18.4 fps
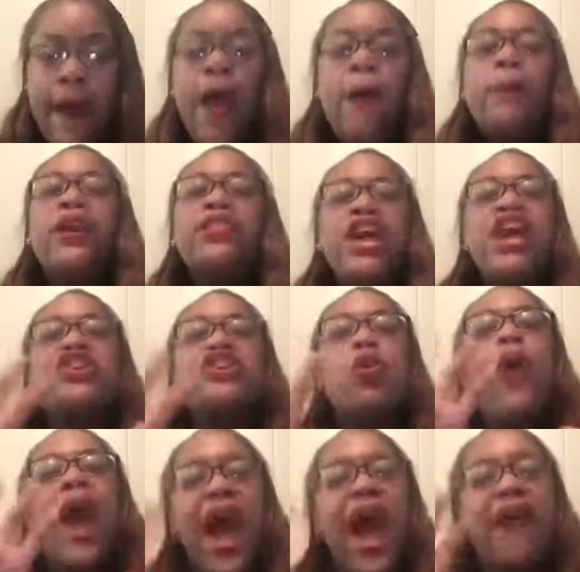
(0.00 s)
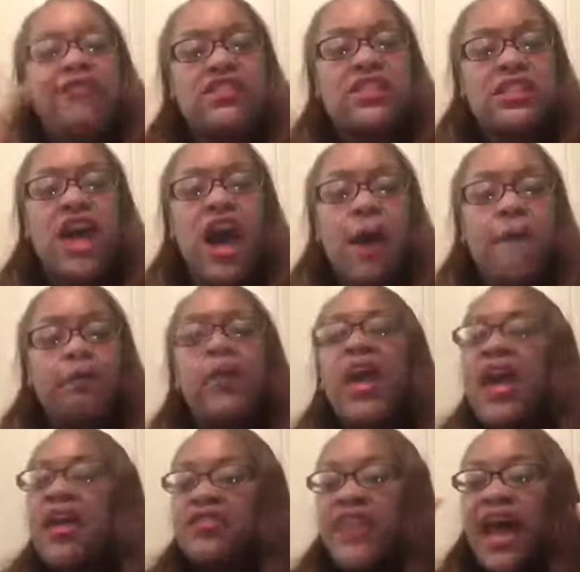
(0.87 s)
But then you have some
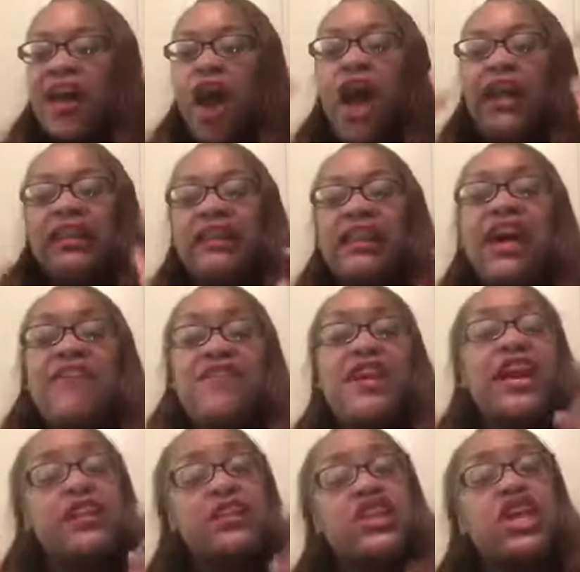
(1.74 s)
that are living in